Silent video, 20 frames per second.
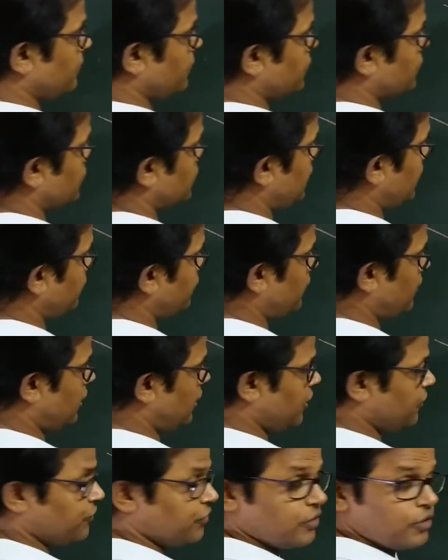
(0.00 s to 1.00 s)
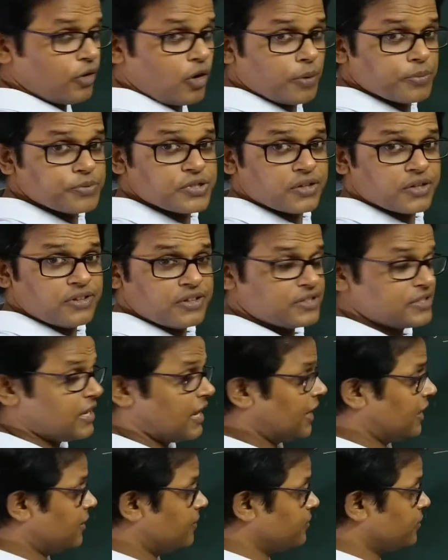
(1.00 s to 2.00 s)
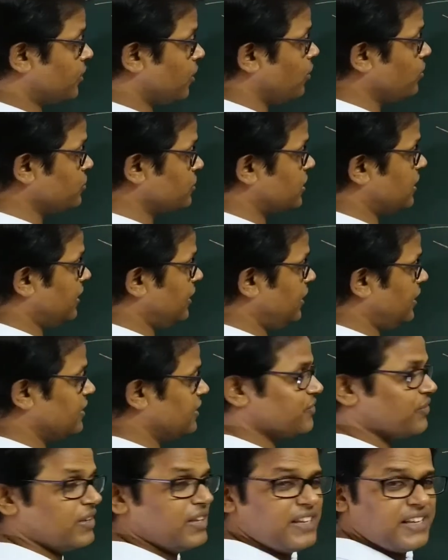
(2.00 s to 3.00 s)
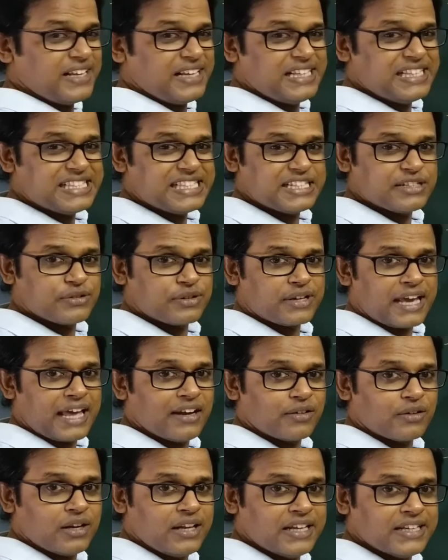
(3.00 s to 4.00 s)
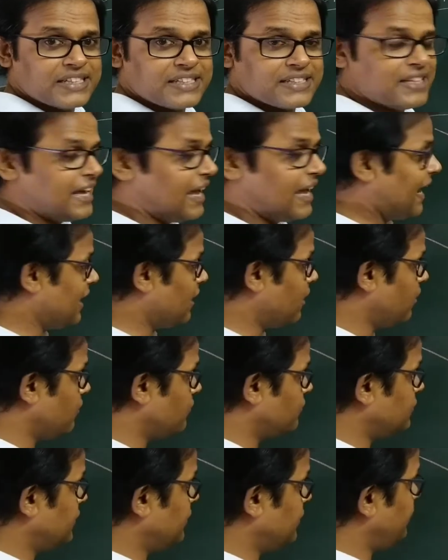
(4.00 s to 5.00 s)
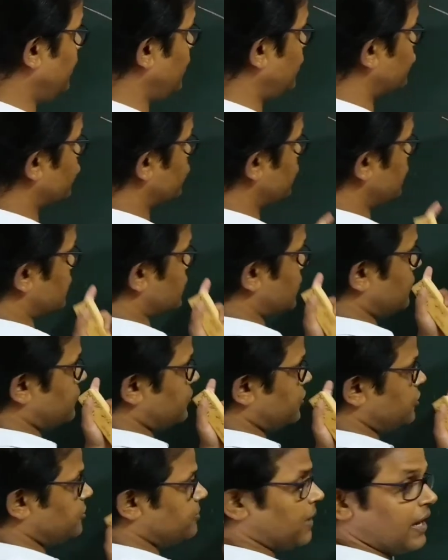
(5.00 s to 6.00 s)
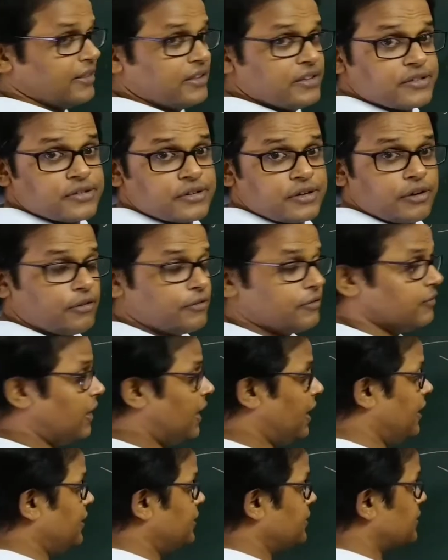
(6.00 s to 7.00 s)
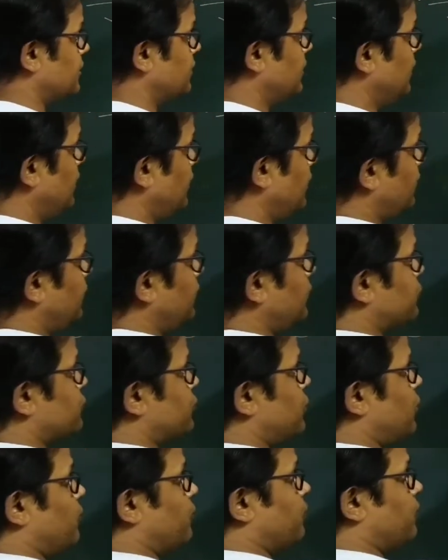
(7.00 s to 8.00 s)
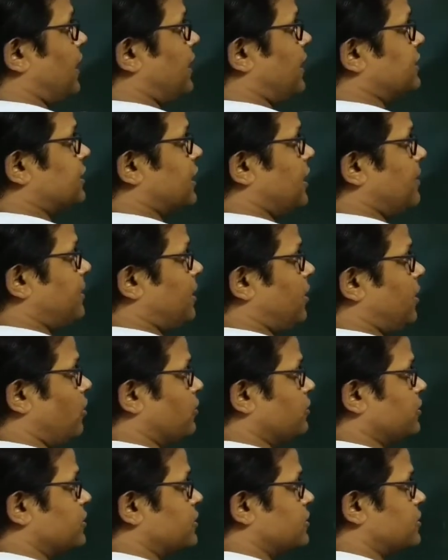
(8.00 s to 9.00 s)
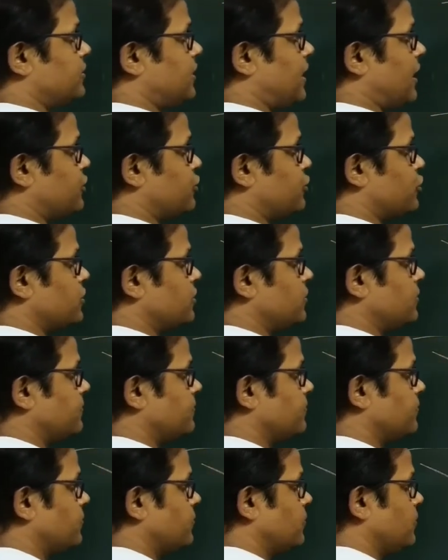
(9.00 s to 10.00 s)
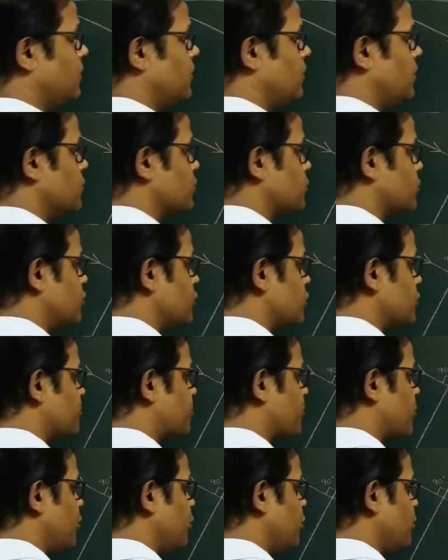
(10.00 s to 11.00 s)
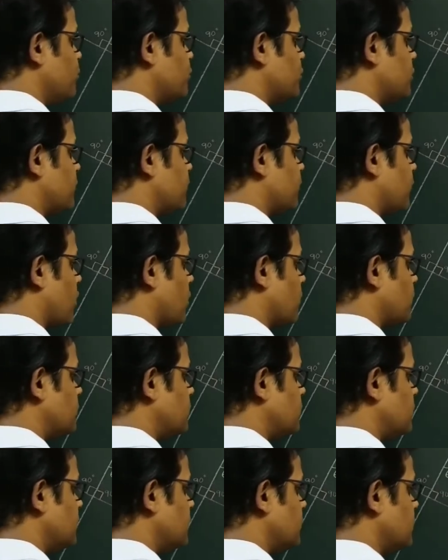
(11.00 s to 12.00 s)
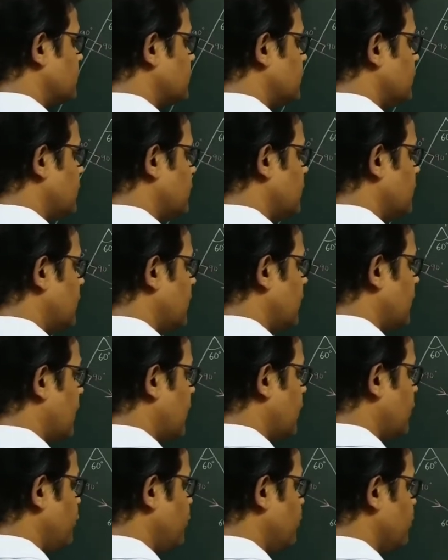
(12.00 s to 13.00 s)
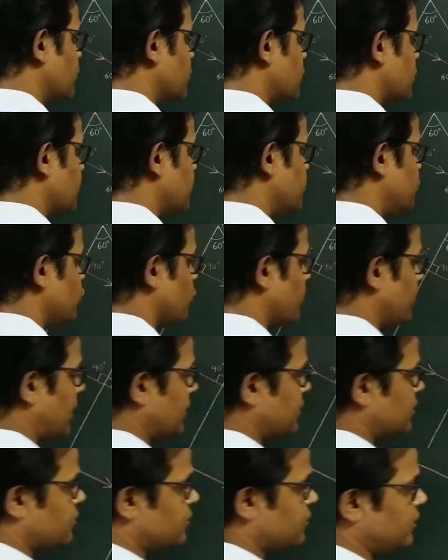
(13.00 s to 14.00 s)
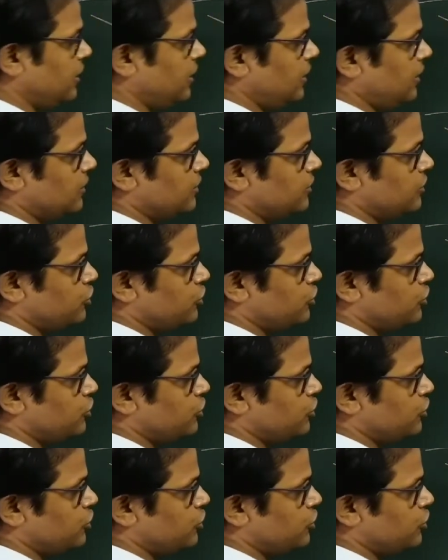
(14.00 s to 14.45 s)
so definitely if you observe this diagram closely, it's very easy to calculate the angle of deviation suffered by this ray of light. This ray of light came along this direction, so just produce it forward and use some geometry